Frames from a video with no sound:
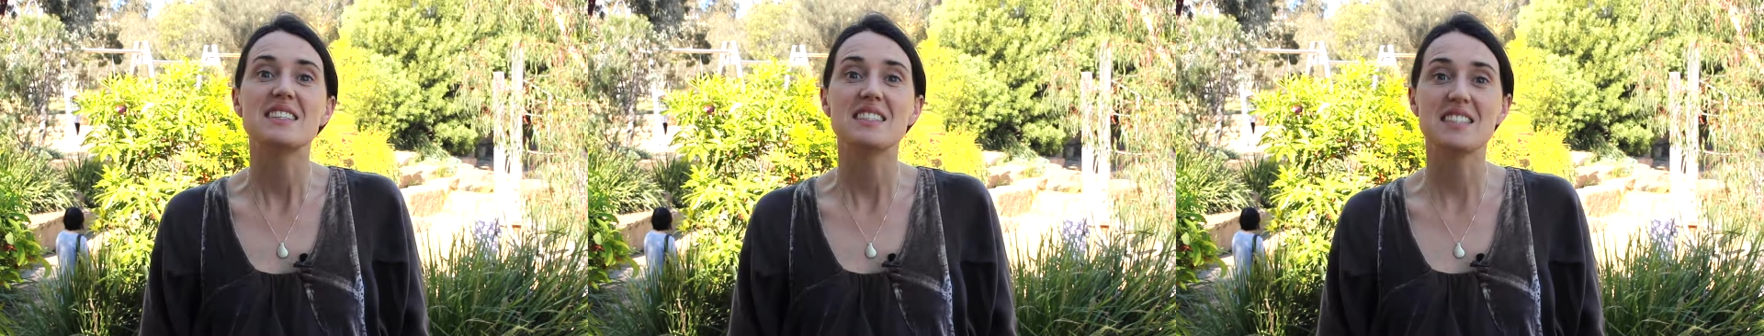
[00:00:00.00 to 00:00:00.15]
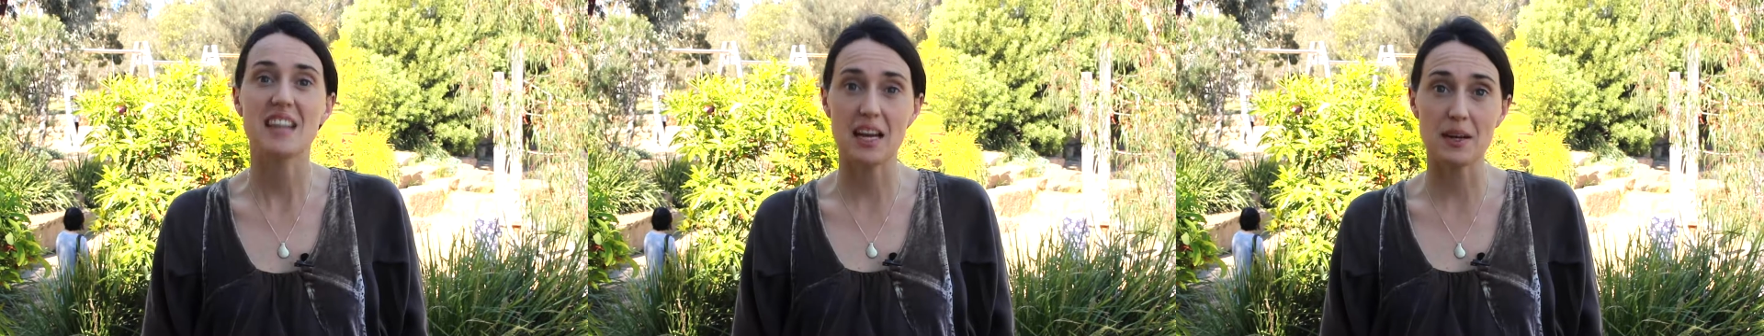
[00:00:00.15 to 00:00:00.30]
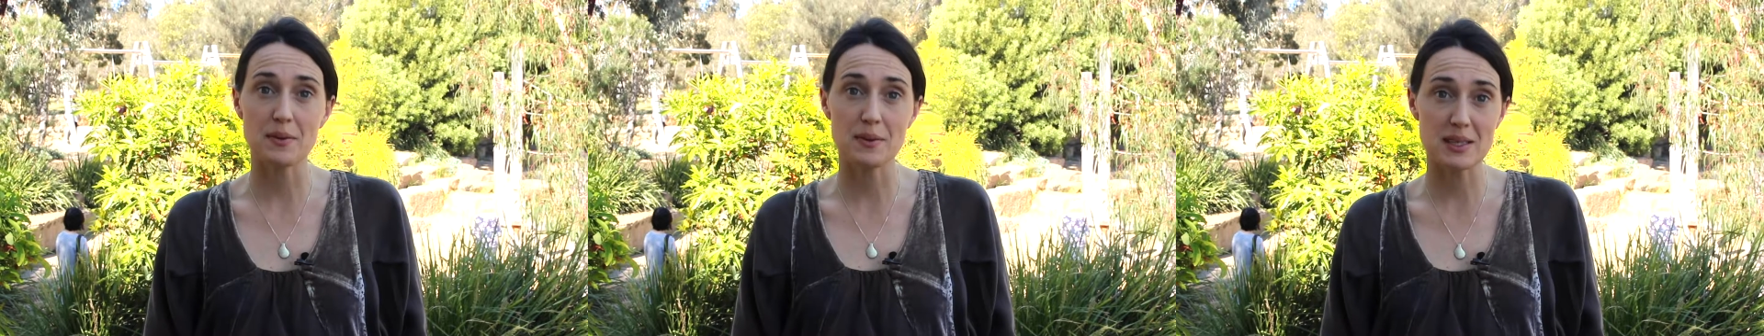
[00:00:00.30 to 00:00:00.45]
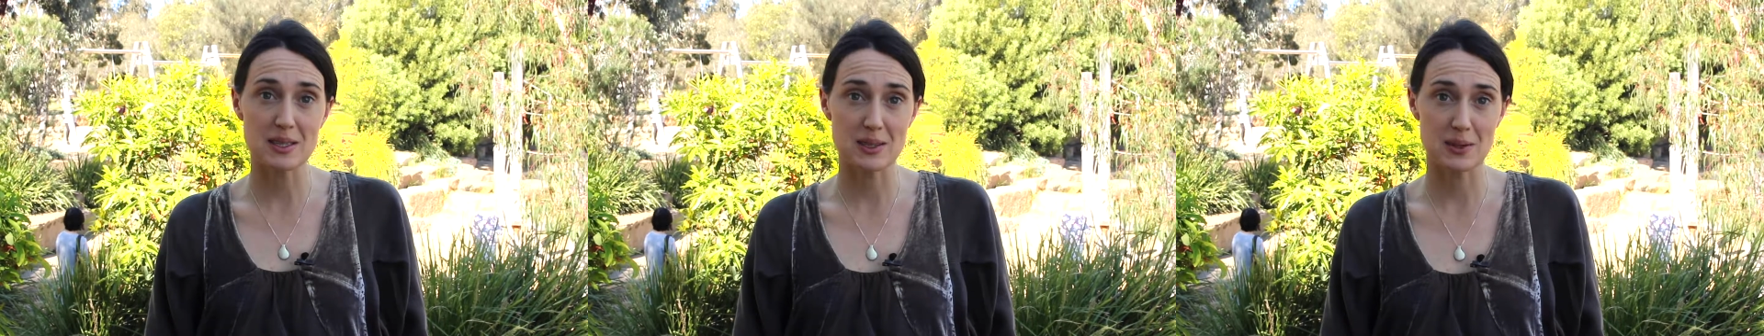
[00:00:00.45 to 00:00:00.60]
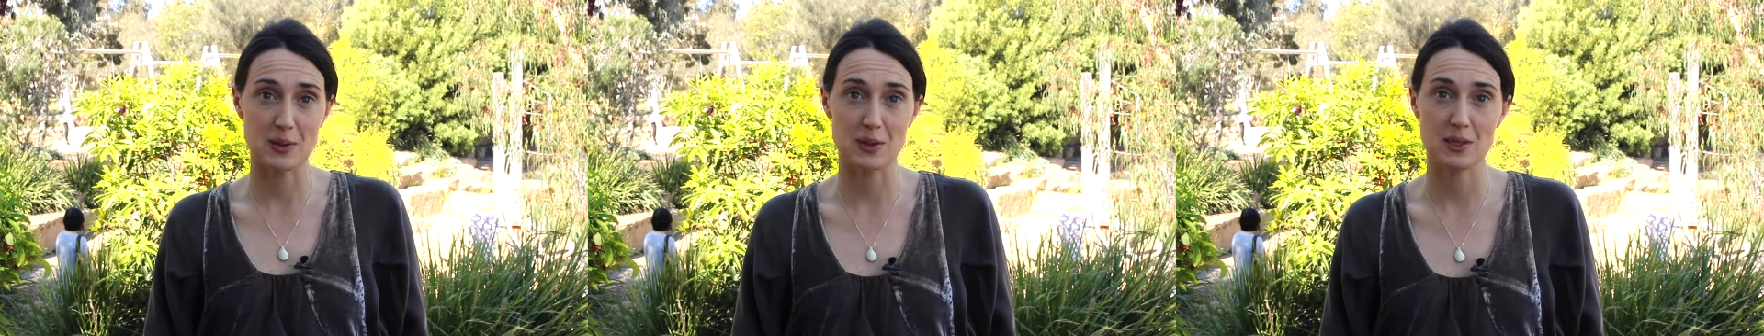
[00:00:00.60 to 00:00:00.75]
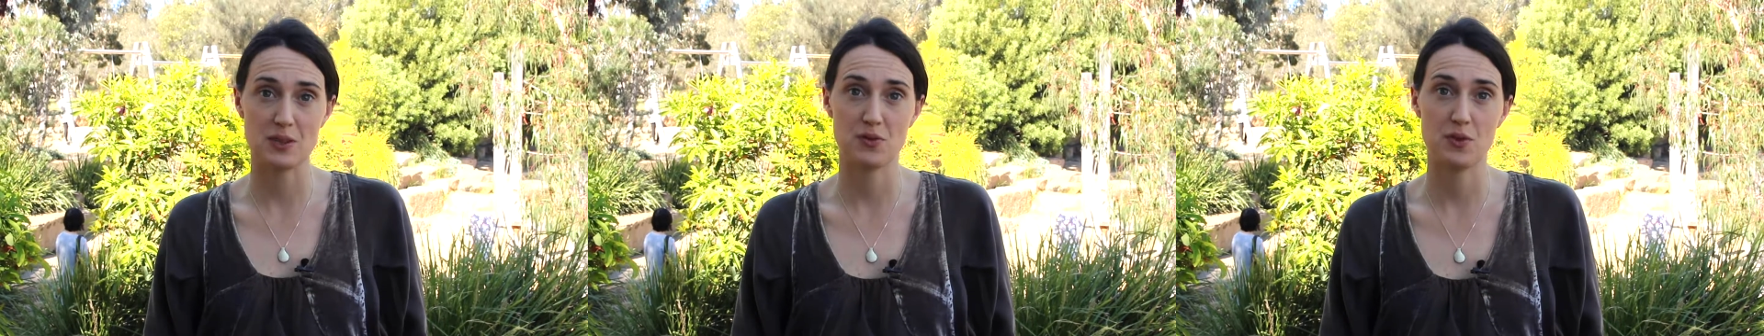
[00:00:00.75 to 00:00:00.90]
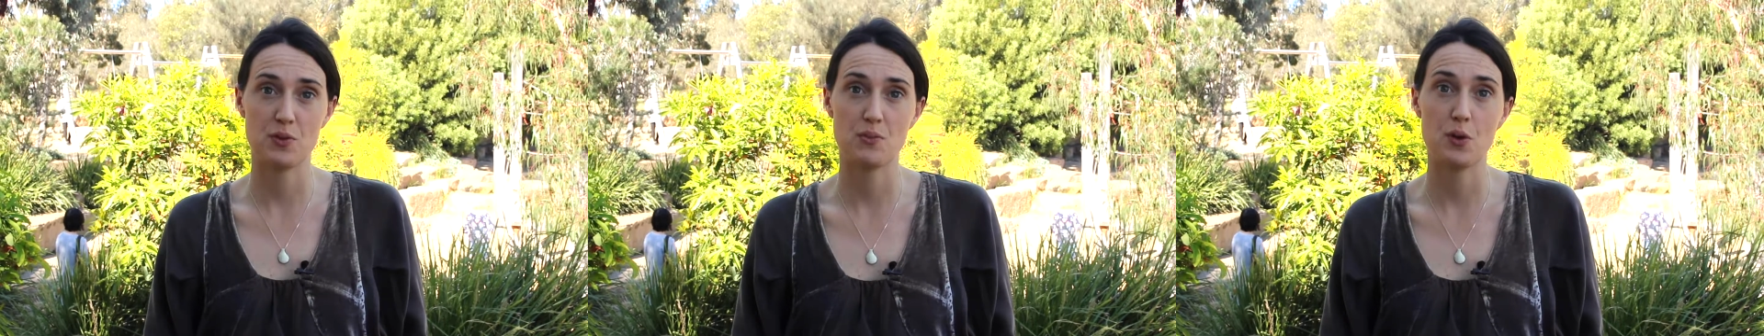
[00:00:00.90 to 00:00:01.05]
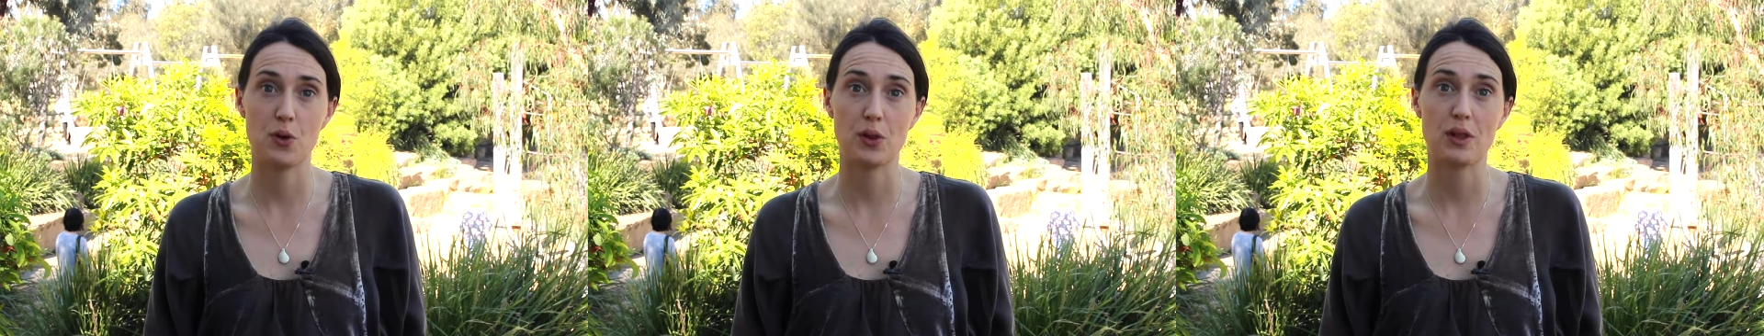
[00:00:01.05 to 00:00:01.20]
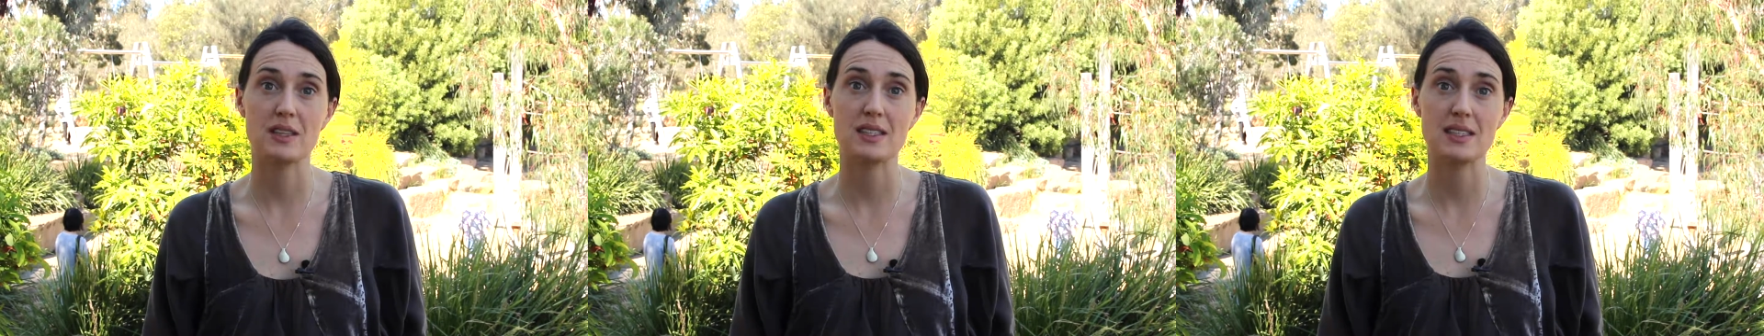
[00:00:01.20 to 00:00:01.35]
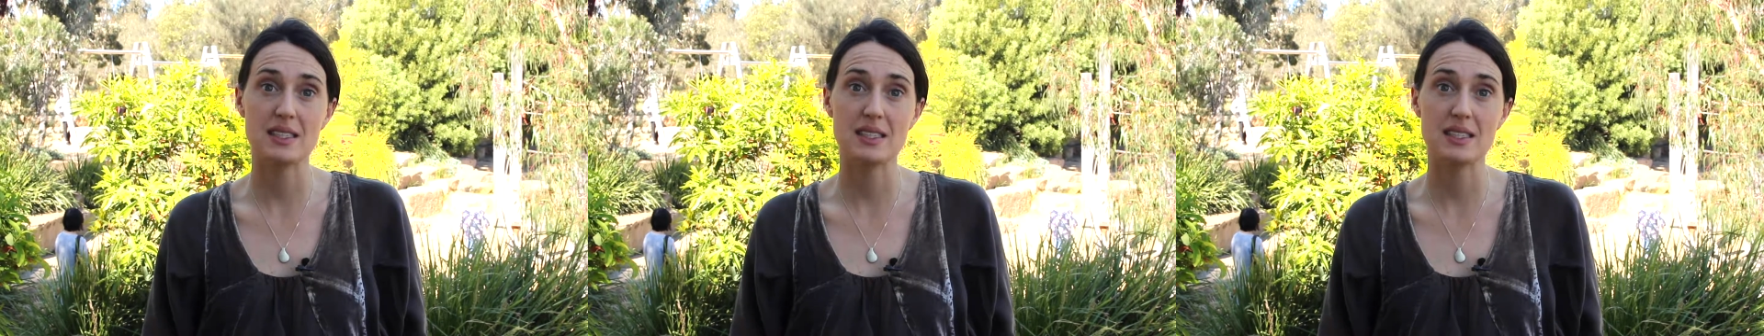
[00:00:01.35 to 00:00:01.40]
Data was sourced from more than